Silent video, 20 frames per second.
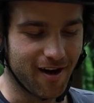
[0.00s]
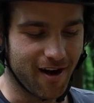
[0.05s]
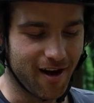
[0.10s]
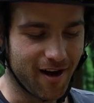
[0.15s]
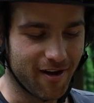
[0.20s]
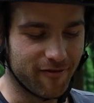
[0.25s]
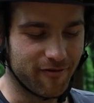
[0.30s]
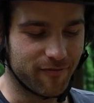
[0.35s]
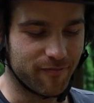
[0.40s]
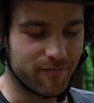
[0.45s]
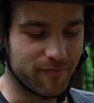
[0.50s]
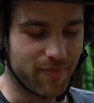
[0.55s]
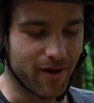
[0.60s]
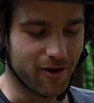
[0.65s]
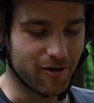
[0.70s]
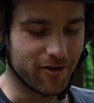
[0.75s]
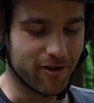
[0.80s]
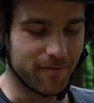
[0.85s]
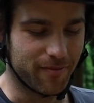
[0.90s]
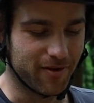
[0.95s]
I've
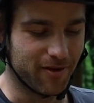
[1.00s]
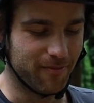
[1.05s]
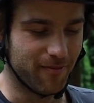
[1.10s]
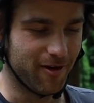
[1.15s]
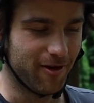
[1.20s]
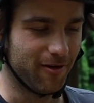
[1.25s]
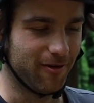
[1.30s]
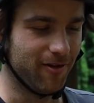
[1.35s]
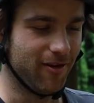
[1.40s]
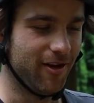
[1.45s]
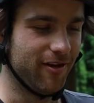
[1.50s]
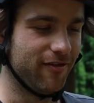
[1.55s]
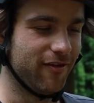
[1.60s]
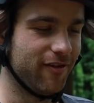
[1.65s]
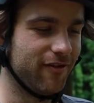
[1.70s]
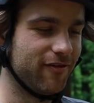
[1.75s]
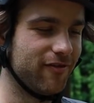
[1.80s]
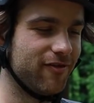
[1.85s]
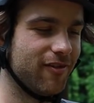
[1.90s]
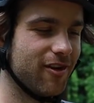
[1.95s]
pedaled uphill my whole life.
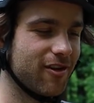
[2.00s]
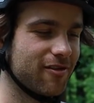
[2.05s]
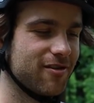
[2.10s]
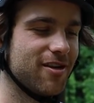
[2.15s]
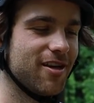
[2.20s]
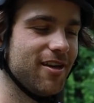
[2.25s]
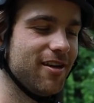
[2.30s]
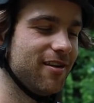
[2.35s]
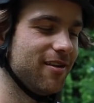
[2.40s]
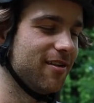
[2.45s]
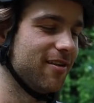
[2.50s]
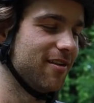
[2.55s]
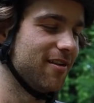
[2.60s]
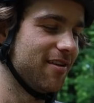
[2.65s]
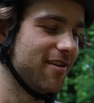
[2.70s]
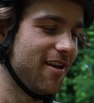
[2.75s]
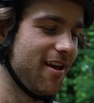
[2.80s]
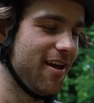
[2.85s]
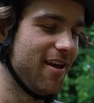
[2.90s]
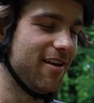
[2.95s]
I've earned it,
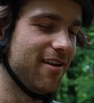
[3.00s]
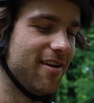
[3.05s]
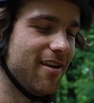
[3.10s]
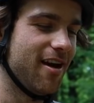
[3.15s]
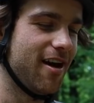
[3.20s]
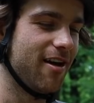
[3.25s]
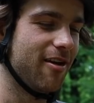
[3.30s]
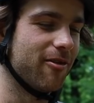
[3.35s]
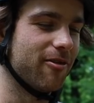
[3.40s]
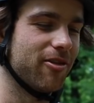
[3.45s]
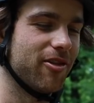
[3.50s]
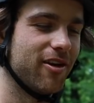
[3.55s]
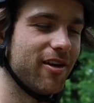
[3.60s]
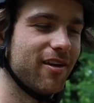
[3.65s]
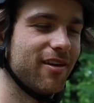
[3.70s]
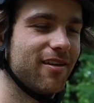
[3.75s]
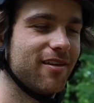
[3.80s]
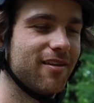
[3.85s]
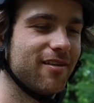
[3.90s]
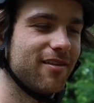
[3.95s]
and I don't
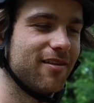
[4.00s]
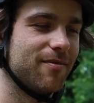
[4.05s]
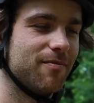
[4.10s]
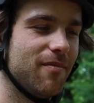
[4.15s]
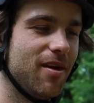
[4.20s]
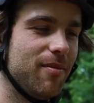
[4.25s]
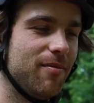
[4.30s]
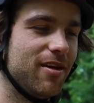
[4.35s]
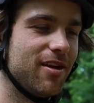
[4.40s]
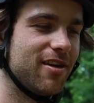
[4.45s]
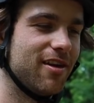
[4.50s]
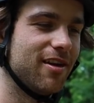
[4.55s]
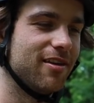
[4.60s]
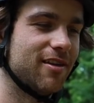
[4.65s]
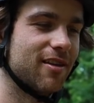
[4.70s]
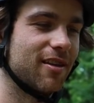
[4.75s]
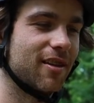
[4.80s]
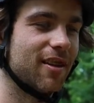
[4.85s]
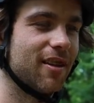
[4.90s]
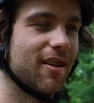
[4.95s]
think maybe
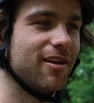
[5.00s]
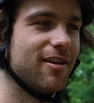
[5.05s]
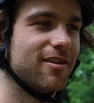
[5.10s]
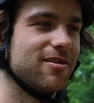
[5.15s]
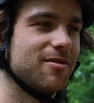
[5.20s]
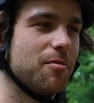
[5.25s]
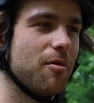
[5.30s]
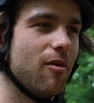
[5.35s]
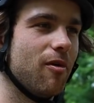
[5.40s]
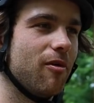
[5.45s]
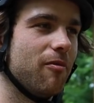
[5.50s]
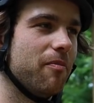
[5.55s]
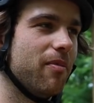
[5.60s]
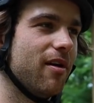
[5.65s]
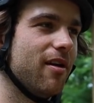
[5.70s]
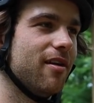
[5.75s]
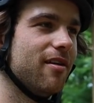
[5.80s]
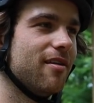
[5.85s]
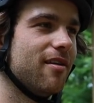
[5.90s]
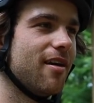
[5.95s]
kids are gonna get spoiled.
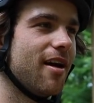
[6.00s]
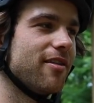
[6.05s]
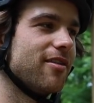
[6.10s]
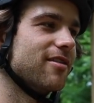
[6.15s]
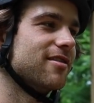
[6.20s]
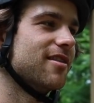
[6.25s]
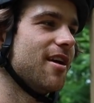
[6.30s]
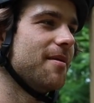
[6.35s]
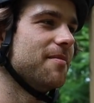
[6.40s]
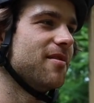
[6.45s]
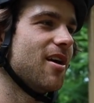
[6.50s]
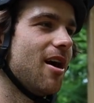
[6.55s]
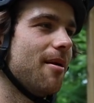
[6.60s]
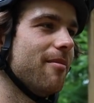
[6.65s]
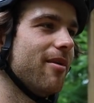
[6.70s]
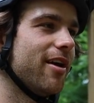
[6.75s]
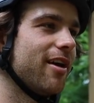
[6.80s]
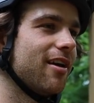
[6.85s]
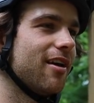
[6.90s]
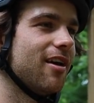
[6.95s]
But at the same time,
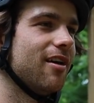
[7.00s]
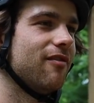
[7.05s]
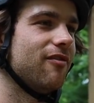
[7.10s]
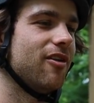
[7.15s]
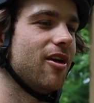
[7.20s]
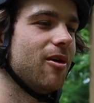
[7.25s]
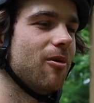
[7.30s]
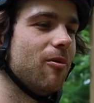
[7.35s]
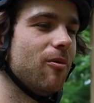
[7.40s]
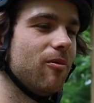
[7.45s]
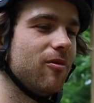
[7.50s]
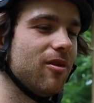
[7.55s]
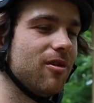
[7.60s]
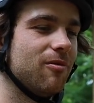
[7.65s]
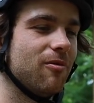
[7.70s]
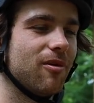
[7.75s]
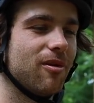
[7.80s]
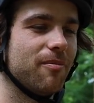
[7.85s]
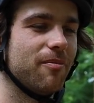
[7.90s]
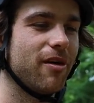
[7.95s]
like, if they
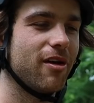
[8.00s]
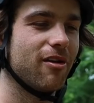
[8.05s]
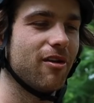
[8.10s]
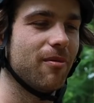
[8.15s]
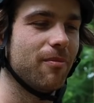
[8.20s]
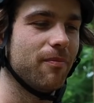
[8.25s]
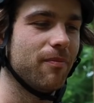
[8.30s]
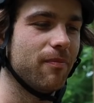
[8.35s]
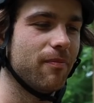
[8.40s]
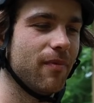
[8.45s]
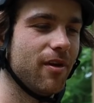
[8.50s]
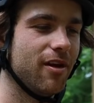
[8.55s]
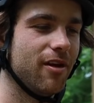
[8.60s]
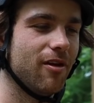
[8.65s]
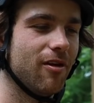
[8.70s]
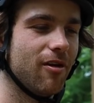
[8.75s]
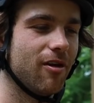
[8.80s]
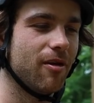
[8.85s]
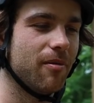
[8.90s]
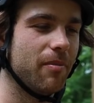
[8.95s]
didn't want to pedal up a
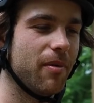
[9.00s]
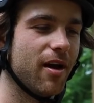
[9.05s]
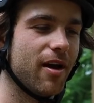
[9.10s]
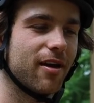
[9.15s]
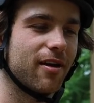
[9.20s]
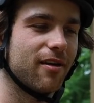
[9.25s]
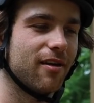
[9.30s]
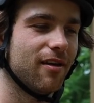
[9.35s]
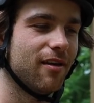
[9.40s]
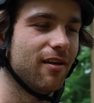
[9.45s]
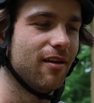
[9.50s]
hill on a bike